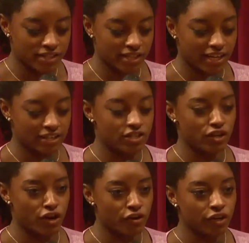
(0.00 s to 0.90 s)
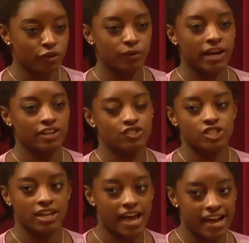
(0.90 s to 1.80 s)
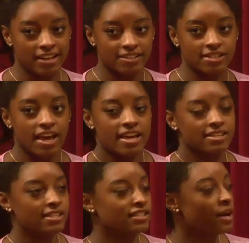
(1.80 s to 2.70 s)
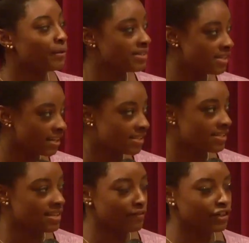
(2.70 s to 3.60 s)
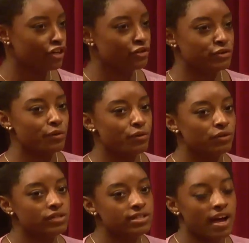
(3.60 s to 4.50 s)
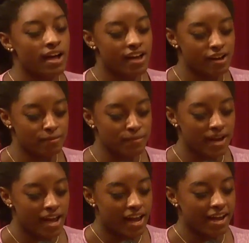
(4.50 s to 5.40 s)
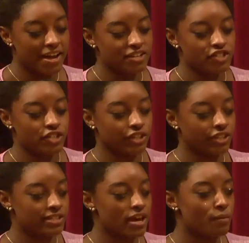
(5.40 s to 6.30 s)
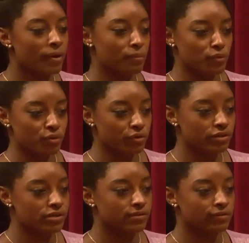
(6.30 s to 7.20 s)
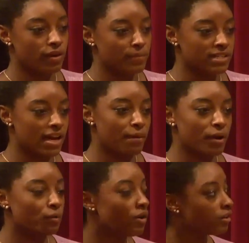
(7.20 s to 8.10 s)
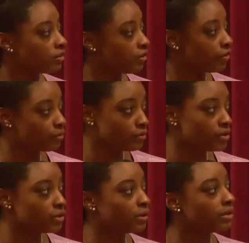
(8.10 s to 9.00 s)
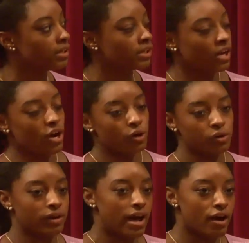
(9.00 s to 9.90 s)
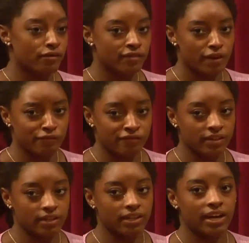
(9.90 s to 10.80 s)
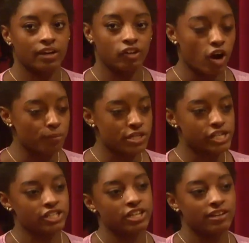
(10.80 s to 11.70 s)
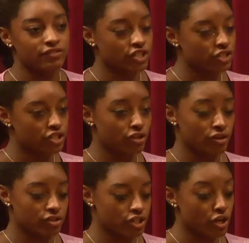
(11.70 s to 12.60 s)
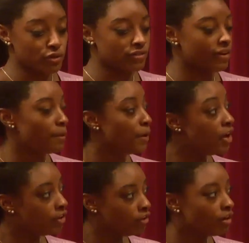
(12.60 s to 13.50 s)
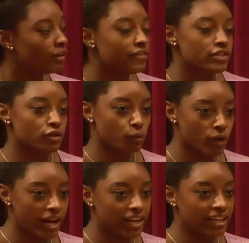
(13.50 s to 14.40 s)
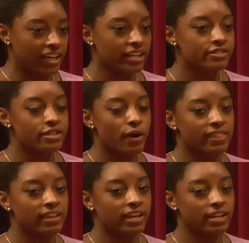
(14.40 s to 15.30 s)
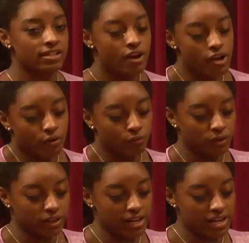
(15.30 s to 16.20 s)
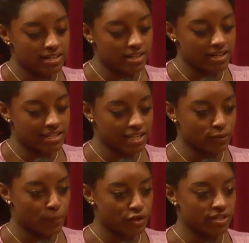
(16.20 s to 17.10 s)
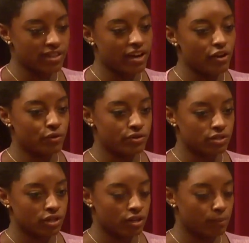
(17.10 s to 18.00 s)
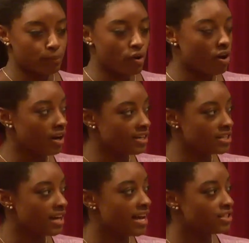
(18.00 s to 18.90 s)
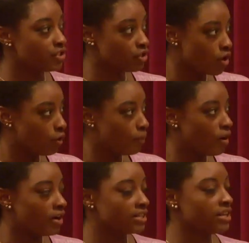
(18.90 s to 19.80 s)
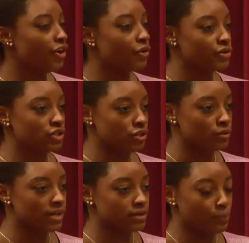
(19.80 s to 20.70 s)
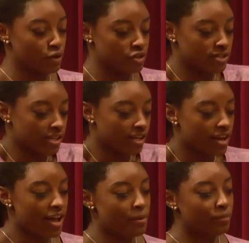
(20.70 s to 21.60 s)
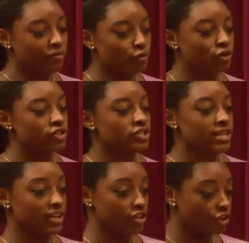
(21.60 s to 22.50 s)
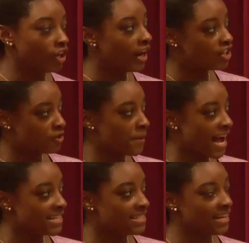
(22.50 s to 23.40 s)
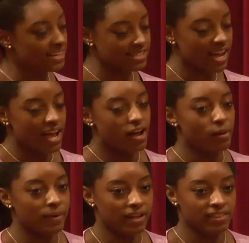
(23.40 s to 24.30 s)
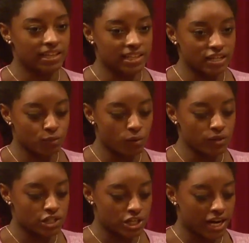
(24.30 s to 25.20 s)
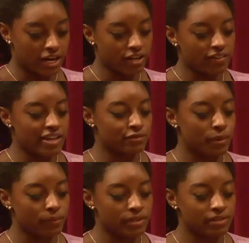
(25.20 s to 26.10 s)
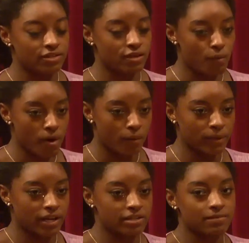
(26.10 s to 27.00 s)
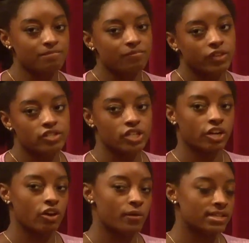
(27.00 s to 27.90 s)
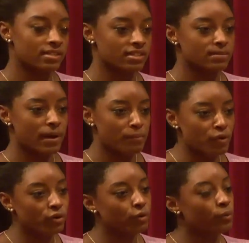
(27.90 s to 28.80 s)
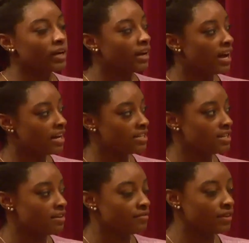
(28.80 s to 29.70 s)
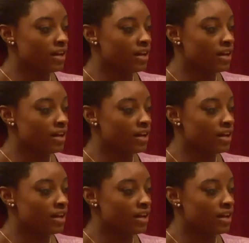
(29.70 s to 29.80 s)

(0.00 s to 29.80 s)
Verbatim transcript: to get to know you, and she has since I was six to seven years old, um, and she could tell my moods from the time I walked through the door, or however I'm feeling at a competition, if she, she, she knows if I'm nervous or what I need. So I think it really, it, it takes a person that knows your bond and has a strong bond and knows you as a person before just like you're good at gymnastics. I mean, I think that's what we shared, and that's why we did so well, because she could always sense my mood, what kind of